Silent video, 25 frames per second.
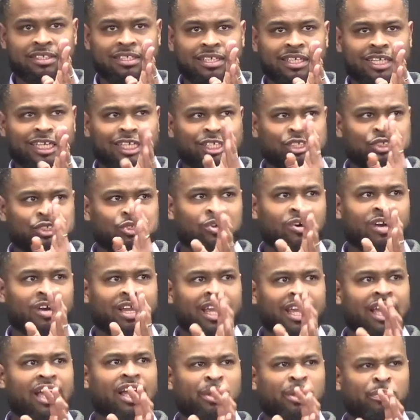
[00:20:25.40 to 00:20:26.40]
He saw a
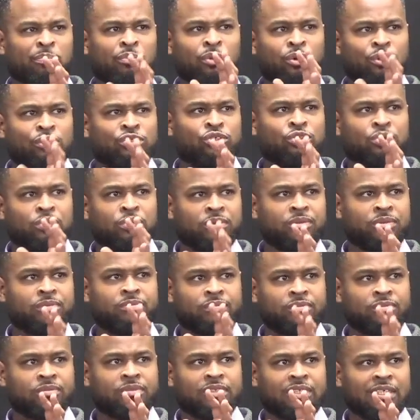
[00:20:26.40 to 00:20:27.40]
king immortal.
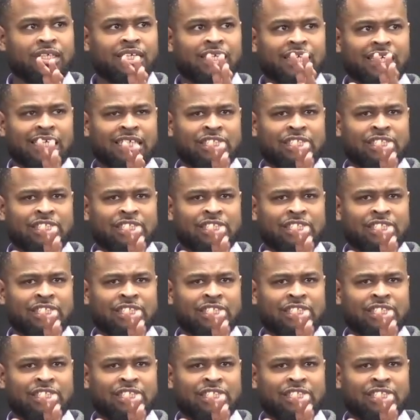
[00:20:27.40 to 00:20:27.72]
He